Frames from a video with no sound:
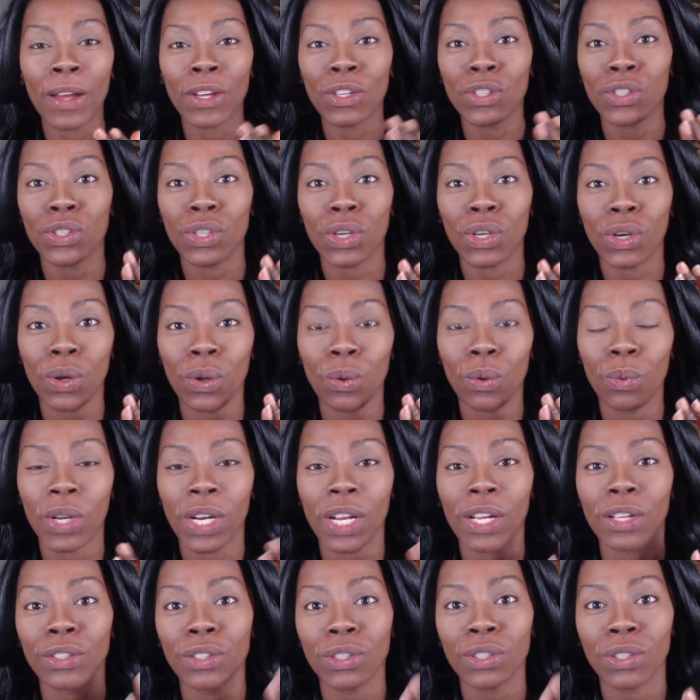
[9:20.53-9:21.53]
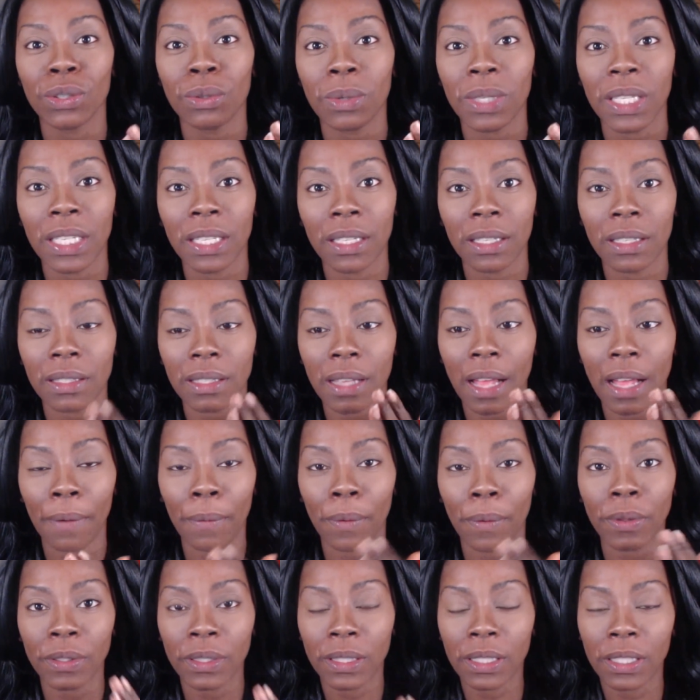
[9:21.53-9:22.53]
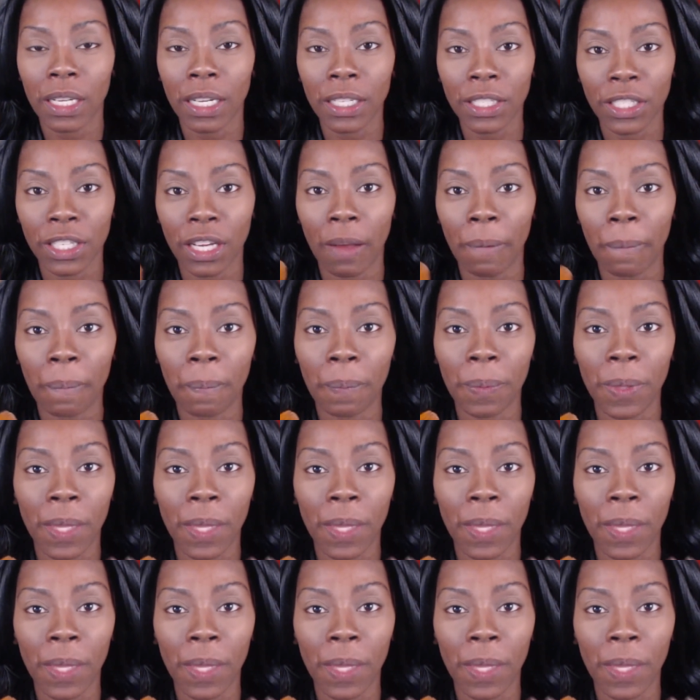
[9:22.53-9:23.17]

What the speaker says: So what I'll do is I will touch up